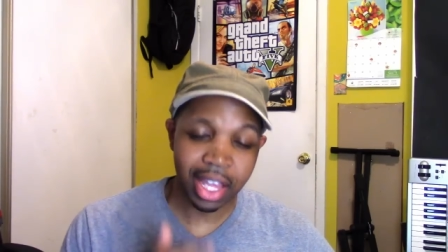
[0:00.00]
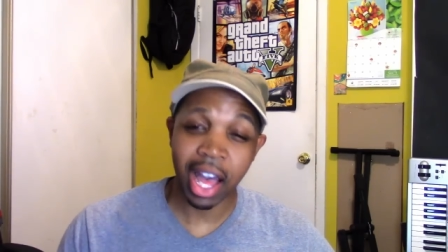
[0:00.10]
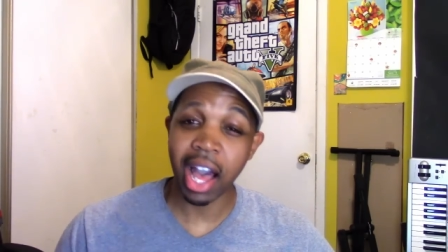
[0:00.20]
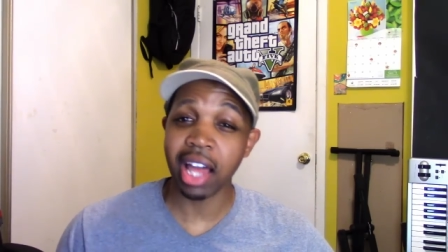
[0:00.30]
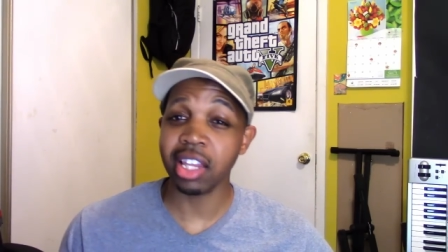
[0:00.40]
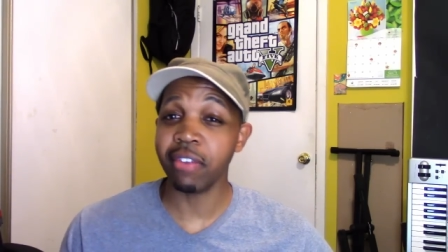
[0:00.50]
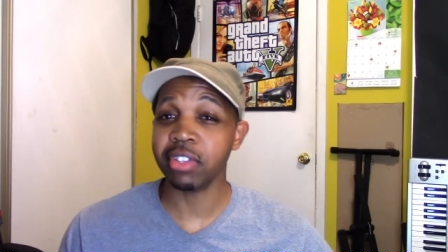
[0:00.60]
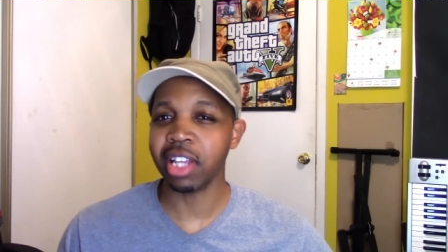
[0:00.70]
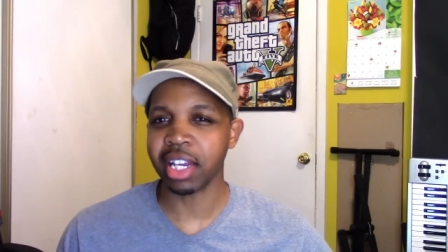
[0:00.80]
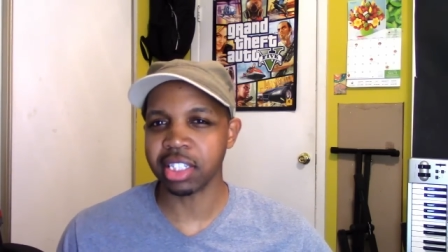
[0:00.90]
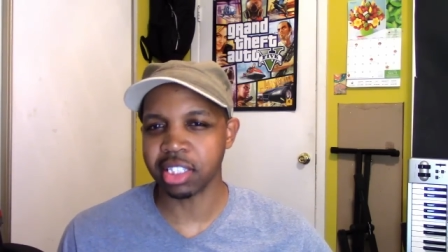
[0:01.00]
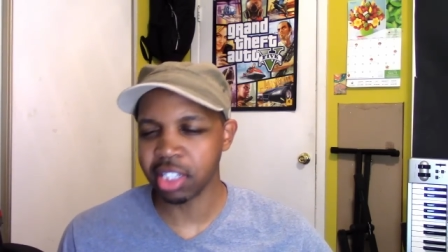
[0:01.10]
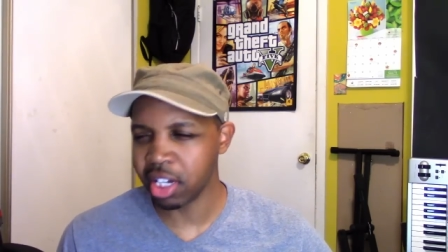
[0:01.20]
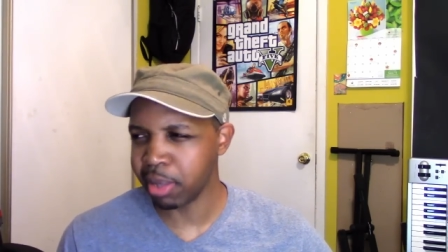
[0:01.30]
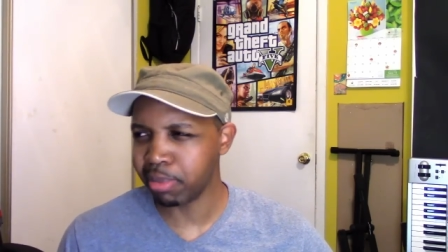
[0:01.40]
how I love you like a
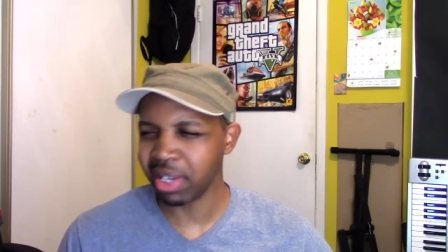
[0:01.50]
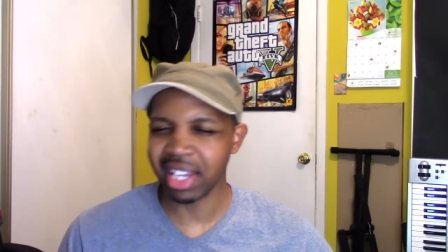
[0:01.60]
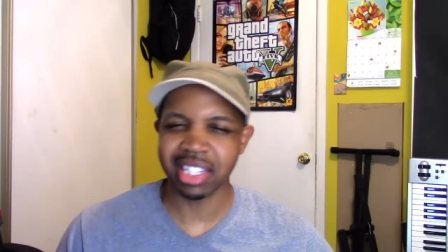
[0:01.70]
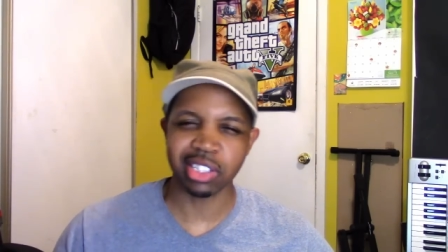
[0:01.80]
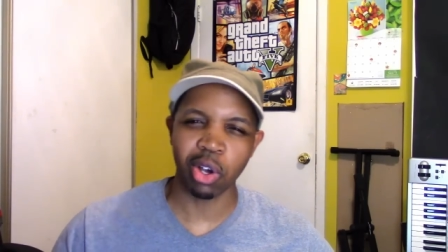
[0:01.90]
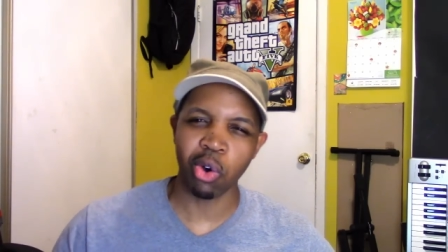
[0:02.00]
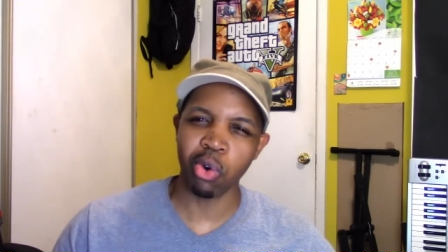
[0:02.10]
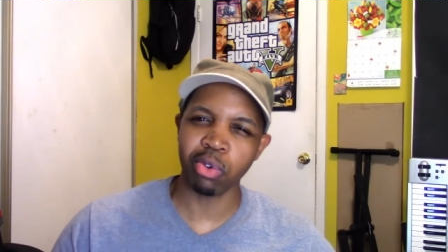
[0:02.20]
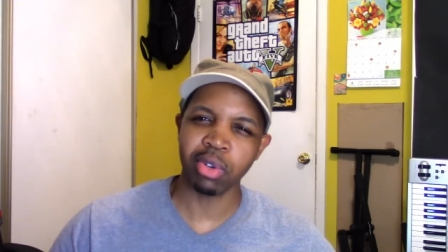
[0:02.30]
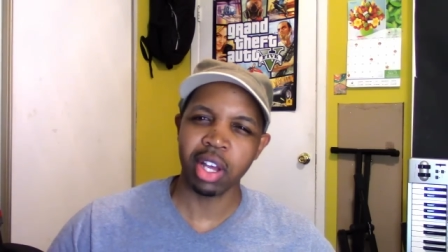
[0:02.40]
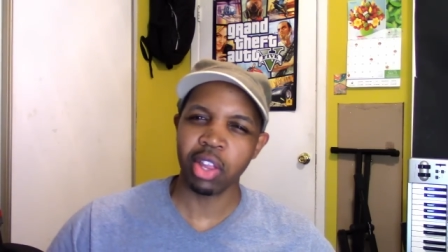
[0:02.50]
son, playing these old